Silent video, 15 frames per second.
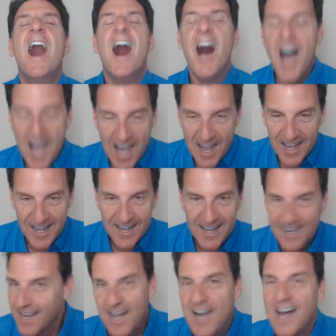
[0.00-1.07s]

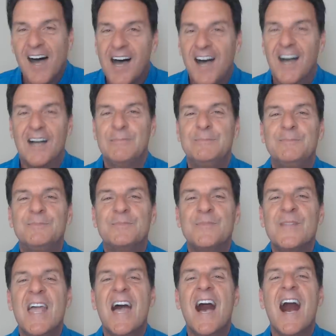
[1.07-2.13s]
Ah, ah.
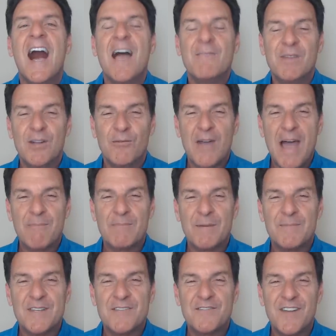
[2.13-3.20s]
I'm going to wrap
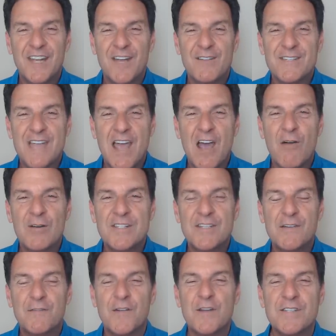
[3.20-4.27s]
up this video as I always
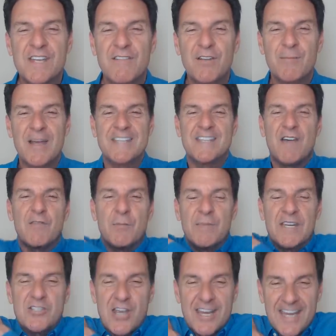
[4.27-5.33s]
do, first giving myself a
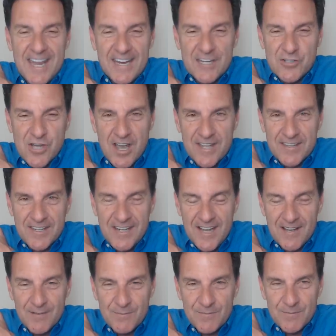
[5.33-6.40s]
big gigantic Jonathan
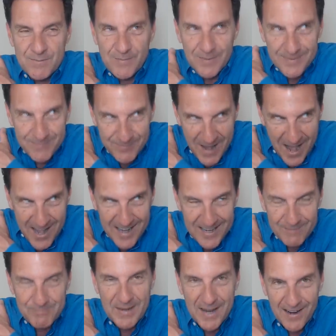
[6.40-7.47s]

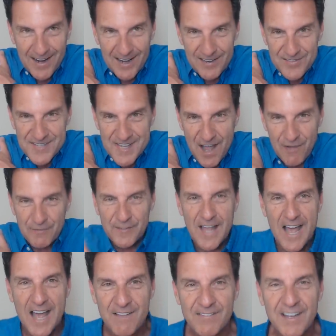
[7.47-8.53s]
hug, bear hug of
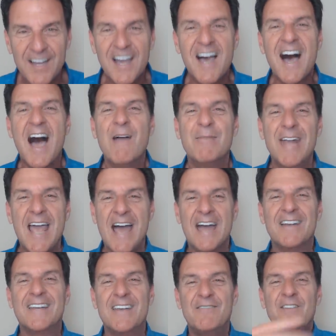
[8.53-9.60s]
self-love. I'm going
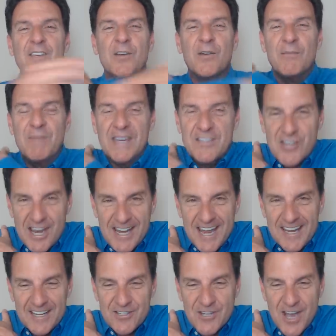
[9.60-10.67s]
to give you a big
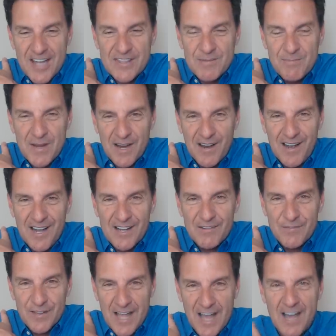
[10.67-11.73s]
gigantic Jonathan bear hug
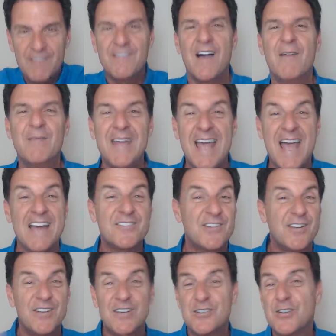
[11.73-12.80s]
of love. I'm going to ask
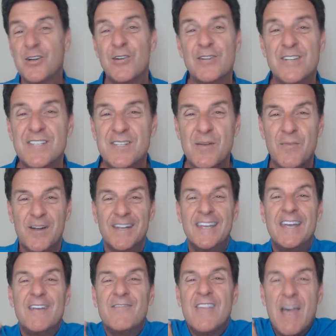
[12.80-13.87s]
you to turn to someone and
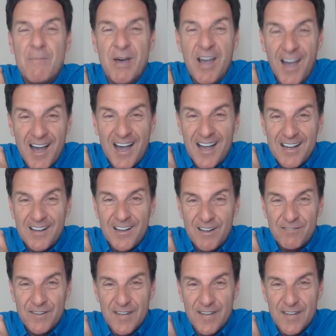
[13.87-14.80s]
give them a hug of